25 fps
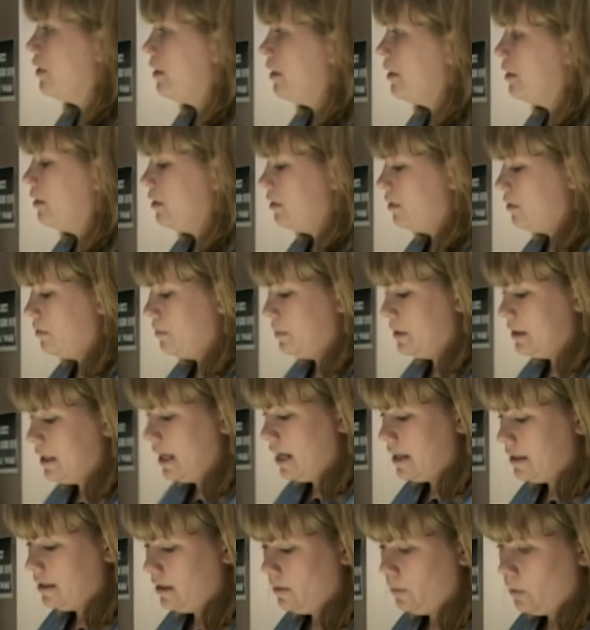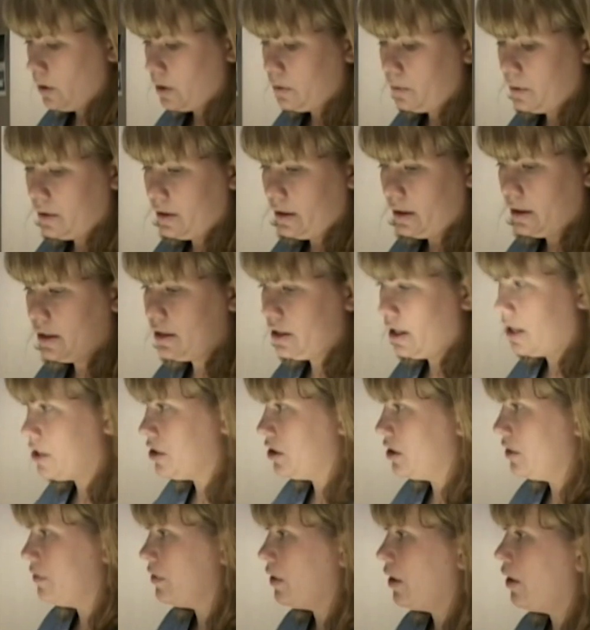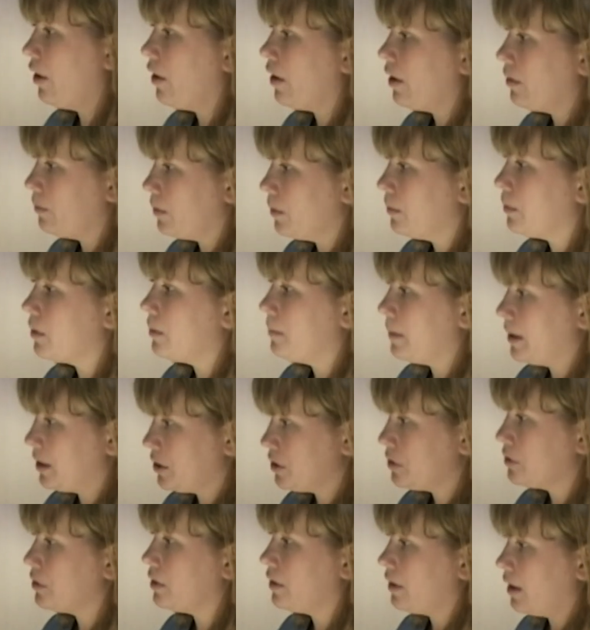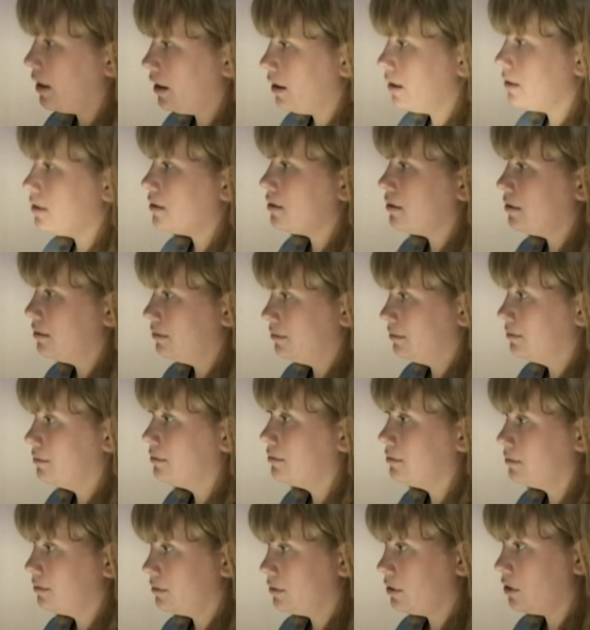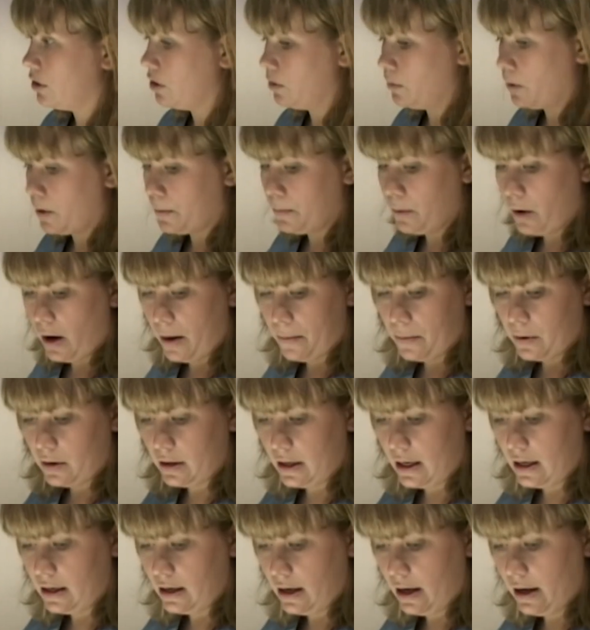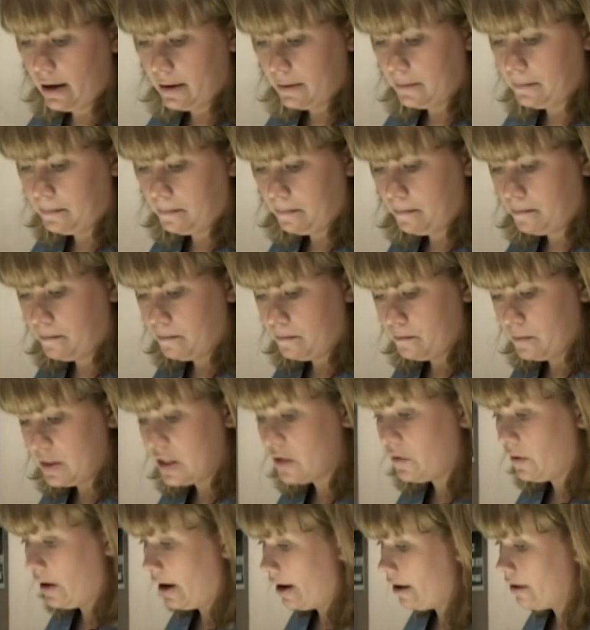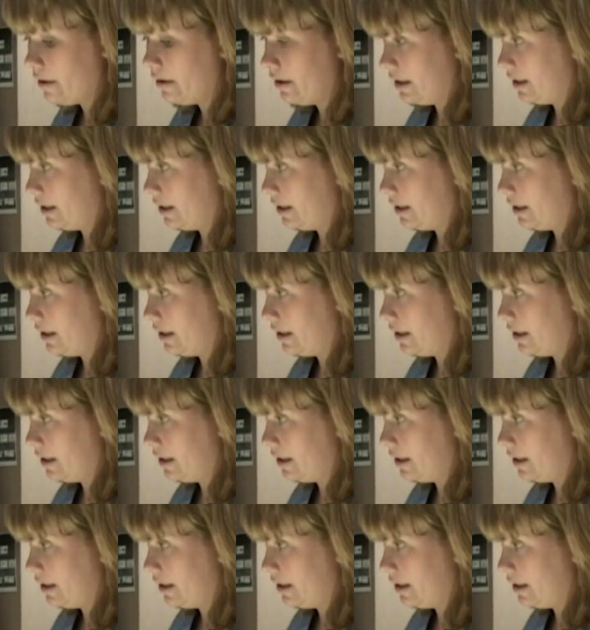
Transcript: The potassium works with the conduction of the heart. We want to make sure that it's going to work properly and not misfire or